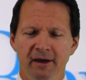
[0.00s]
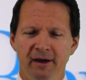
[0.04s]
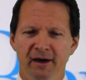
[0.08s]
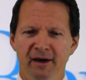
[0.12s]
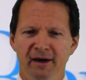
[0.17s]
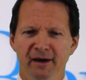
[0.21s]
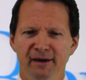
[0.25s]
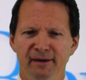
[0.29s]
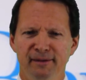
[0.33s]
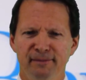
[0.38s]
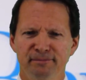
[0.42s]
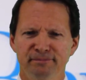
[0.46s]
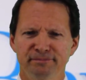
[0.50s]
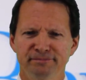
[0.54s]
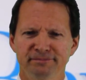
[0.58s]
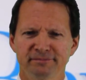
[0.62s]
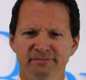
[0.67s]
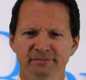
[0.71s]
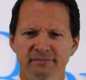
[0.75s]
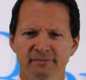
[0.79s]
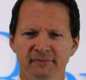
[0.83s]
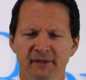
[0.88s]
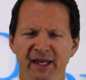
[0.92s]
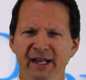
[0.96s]

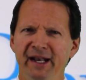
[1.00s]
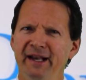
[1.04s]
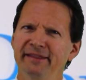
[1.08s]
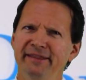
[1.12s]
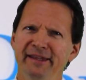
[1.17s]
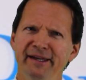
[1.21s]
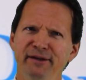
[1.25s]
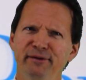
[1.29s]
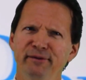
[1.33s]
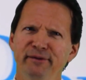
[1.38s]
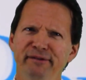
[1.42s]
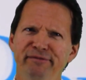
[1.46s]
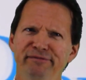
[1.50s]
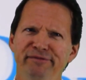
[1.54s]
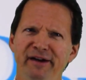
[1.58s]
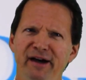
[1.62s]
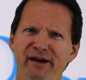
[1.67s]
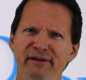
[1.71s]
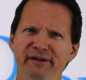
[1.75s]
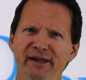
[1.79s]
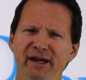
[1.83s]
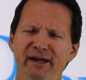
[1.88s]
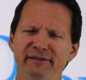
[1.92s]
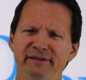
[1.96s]
And I think we
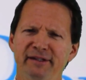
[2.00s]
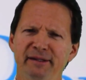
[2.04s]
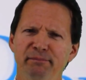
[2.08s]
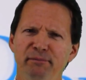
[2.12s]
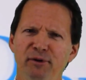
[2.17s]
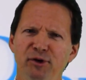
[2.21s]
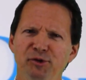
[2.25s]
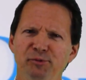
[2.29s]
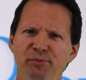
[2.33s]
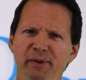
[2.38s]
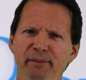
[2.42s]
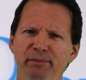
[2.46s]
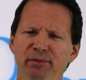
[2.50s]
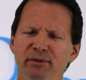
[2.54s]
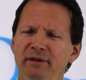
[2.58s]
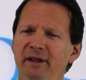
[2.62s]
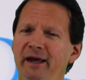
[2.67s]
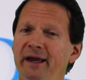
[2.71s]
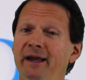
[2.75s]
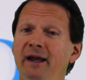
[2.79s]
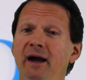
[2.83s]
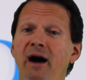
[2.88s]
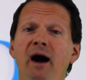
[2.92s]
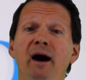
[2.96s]
found out that most people
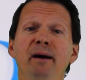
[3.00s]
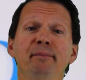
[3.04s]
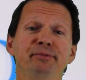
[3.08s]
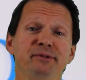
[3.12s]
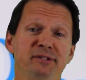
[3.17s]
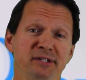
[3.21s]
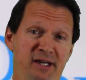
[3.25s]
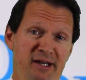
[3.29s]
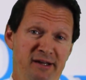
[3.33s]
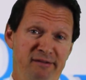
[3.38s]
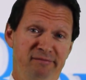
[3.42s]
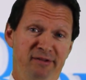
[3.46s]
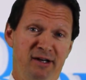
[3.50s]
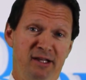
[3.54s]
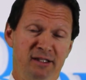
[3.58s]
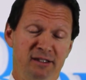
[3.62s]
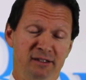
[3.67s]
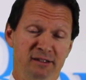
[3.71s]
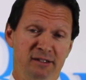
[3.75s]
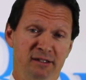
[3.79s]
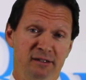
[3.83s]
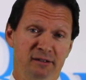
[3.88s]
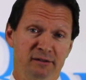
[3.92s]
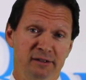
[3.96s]
like upside
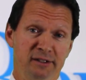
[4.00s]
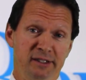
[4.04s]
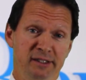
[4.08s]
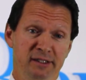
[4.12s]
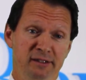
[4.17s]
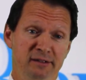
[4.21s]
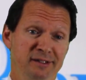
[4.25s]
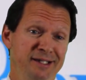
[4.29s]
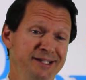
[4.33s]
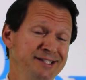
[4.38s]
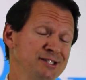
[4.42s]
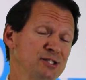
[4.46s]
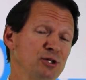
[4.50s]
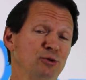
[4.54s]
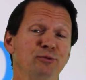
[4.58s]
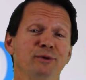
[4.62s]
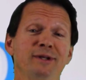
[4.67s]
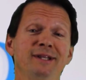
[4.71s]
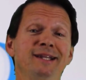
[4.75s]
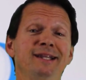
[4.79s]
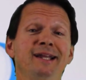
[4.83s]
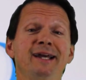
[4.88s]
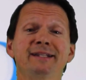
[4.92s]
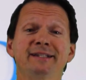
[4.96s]
volatility. They just don't
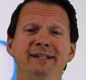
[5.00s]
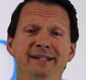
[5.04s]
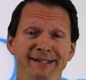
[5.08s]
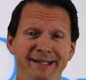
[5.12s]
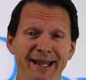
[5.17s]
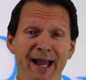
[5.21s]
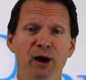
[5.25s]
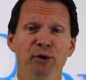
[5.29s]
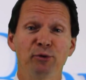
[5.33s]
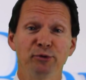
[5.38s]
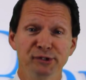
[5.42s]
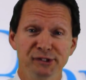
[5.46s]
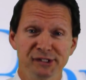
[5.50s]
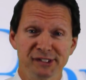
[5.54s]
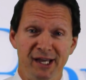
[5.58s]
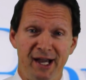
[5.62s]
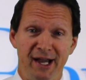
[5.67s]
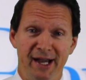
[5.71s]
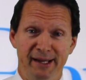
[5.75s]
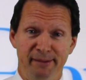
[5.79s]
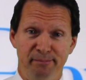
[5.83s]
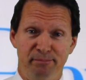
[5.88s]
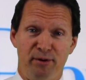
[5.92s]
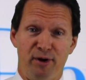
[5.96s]
really like the
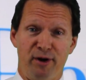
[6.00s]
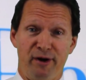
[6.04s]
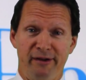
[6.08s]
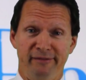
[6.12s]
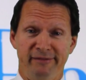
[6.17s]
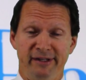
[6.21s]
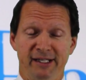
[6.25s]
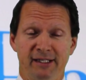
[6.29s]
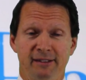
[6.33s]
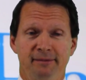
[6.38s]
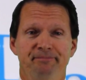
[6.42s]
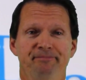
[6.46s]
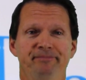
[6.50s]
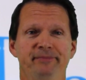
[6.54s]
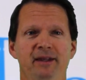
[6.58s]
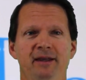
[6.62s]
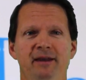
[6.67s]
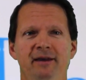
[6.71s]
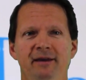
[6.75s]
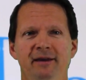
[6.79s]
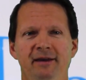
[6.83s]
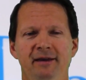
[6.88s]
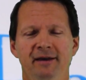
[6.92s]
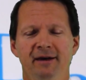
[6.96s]
downside part of
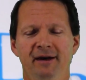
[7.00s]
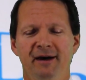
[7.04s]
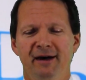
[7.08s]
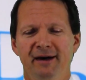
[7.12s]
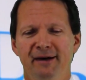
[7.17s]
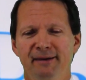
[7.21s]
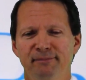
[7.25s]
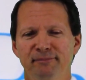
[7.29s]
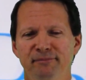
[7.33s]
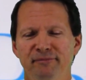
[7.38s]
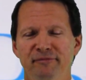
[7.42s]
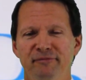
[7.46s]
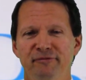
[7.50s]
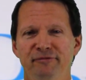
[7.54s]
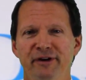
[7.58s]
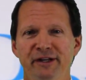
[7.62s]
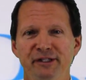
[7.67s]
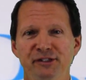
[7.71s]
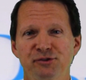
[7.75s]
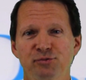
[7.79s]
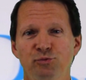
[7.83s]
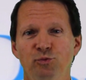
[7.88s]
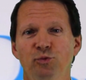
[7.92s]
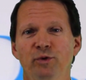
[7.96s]
it.
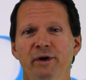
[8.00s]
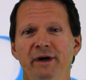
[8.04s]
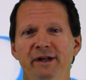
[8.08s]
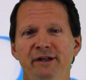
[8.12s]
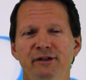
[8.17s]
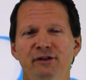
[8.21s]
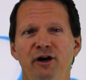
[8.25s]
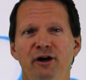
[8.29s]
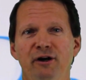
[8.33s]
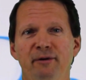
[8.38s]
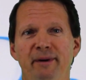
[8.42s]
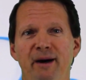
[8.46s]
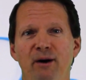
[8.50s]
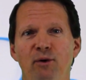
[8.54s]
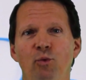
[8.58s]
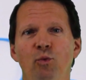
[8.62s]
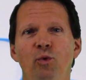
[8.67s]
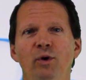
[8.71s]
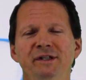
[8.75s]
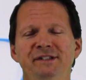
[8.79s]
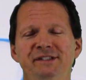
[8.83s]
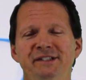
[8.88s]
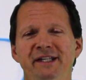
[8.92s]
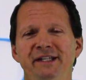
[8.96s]
Friends, we're going to talk
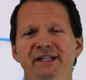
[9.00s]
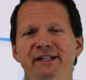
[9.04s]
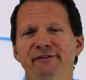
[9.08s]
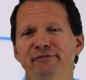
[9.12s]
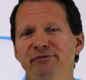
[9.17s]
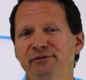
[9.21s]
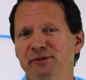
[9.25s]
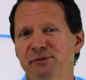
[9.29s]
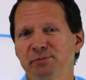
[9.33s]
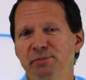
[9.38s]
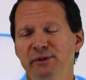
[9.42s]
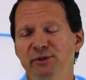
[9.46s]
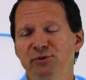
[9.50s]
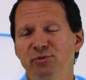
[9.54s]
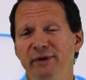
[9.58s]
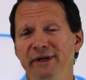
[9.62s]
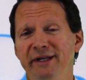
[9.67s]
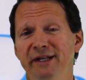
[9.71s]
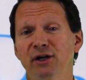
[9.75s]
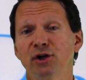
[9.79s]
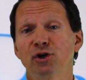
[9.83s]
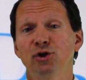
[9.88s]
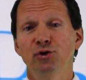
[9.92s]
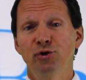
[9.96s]
about what's the difference
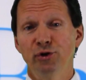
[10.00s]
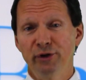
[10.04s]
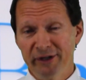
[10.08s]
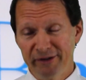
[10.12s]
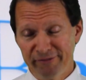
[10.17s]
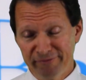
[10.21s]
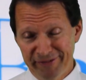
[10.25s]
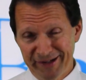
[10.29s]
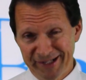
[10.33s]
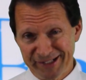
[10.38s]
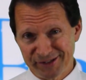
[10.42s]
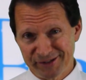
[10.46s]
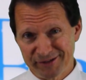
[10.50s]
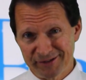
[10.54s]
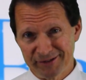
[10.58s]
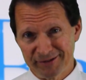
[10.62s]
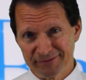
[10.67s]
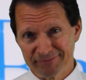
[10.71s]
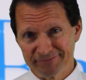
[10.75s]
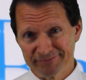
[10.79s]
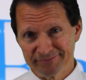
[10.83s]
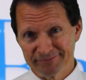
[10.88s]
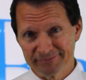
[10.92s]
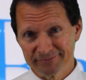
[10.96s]
between a good
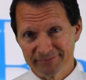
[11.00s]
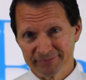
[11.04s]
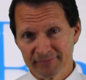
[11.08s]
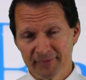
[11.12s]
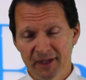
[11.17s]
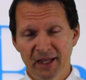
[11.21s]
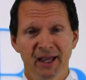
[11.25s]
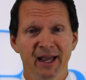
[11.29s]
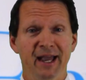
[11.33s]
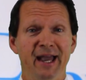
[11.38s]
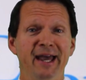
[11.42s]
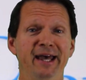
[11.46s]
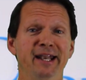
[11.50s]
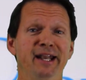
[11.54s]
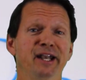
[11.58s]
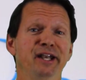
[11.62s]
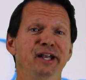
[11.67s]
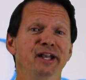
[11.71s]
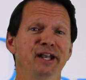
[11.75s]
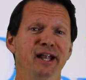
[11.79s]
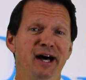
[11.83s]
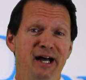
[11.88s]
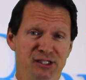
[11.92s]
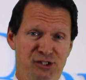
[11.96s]
investor and
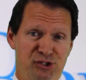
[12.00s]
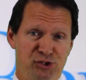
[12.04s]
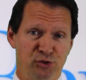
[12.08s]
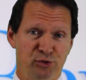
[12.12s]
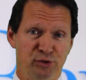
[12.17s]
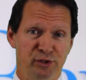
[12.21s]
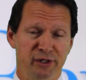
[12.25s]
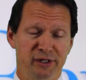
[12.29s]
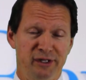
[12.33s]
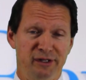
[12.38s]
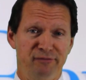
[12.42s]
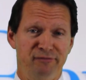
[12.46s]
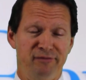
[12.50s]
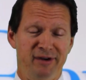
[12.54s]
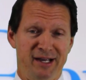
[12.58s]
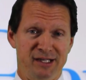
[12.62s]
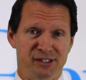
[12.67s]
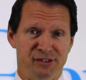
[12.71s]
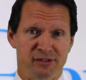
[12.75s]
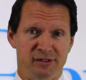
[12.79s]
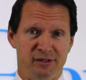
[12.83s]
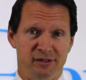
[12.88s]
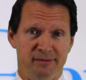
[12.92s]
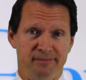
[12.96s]
a not so good
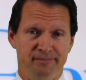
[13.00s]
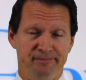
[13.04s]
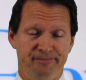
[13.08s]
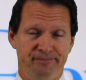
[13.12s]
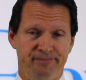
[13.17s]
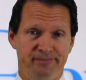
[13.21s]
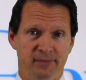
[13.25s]
investor.